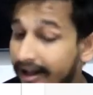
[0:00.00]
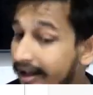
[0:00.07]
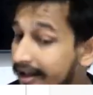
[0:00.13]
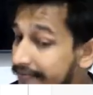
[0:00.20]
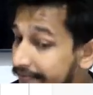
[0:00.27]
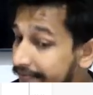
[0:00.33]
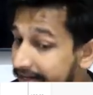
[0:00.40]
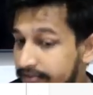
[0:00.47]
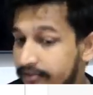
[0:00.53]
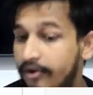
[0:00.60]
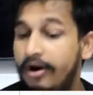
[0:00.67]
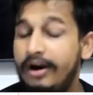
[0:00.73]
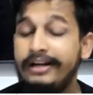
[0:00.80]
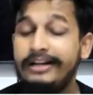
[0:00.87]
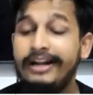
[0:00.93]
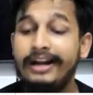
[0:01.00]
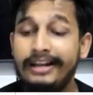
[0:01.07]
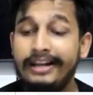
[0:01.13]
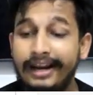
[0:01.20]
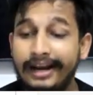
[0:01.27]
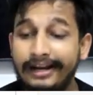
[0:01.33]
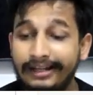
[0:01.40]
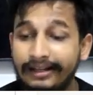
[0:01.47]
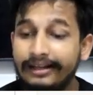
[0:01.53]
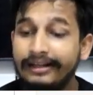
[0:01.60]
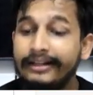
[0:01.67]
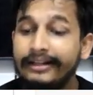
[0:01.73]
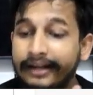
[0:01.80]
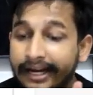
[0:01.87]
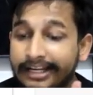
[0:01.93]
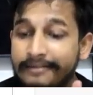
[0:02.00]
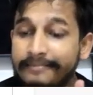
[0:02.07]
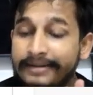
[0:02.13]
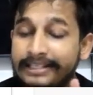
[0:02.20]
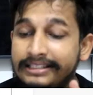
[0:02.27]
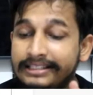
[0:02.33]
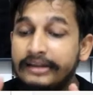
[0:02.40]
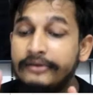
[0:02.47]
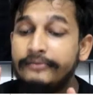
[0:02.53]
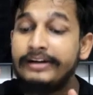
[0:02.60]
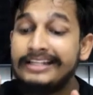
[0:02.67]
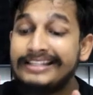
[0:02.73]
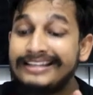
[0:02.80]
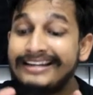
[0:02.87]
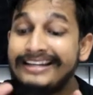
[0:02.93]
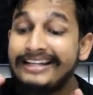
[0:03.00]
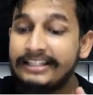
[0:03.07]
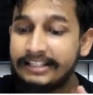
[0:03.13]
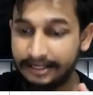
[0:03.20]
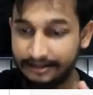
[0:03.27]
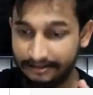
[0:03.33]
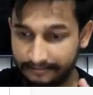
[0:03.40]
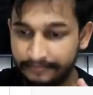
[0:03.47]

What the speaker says: If it is not getting hit, hit means if it is reaching,